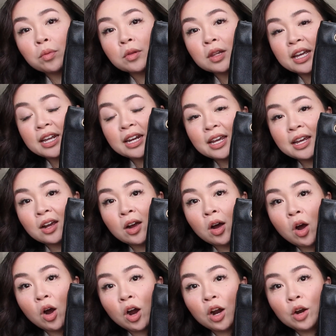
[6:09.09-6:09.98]
plating
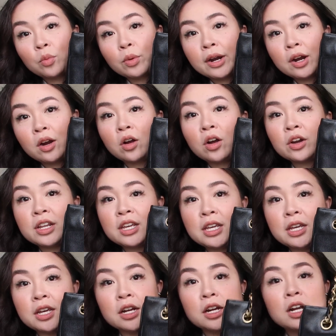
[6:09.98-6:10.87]
hardware on
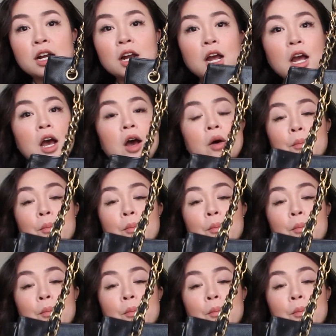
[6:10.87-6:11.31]
here,